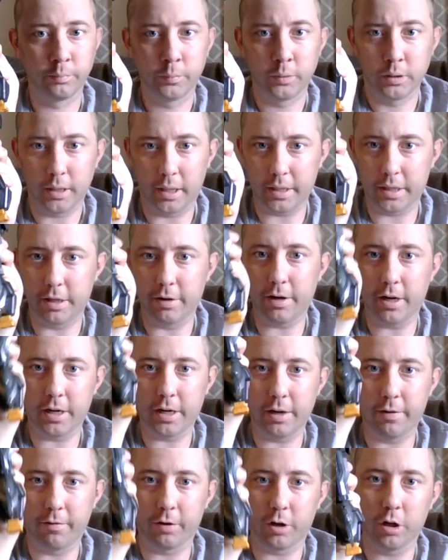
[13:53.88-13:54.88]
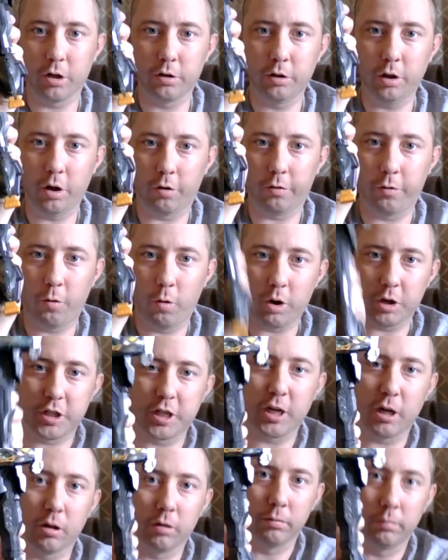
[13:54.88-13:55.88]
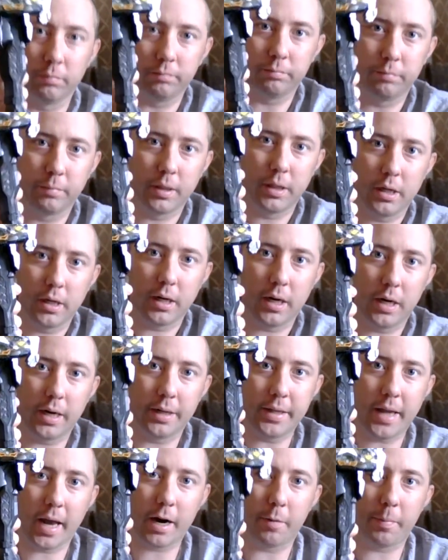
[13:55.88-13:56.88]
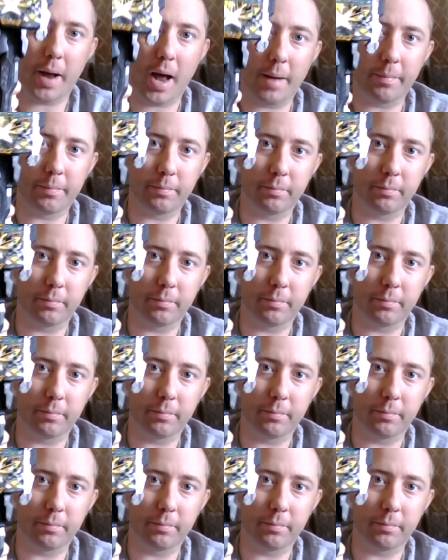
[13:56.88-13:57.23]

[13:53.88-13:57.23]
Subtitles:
Like, you got to give a good little force here. And that'll pop.